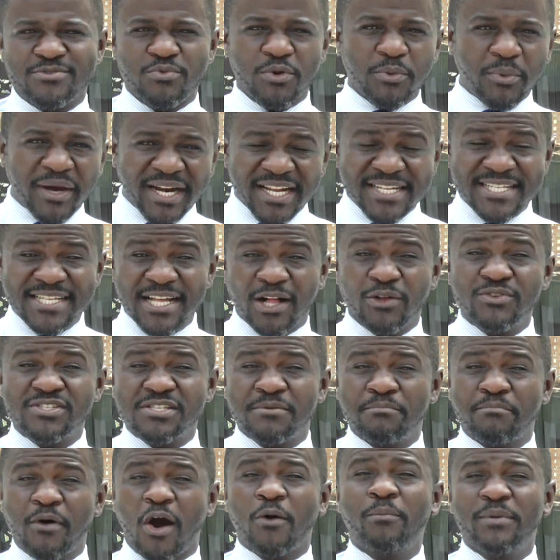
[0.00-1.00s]
We want to tell
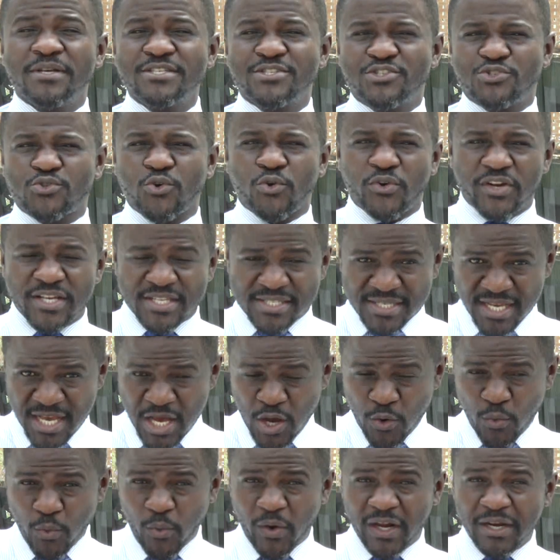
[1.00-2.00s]
Zimbabwean stories.
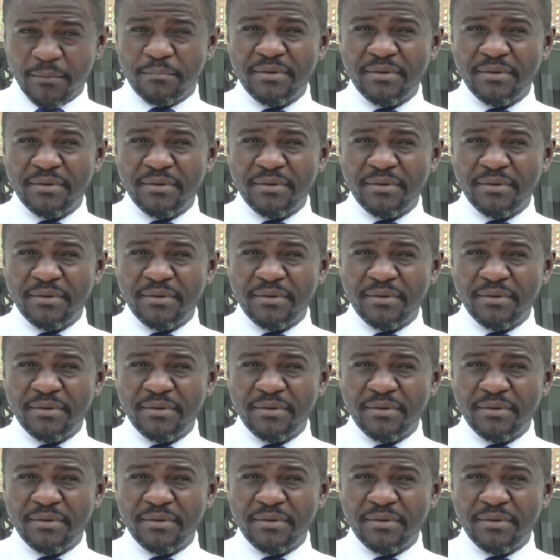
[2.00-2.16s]
We want to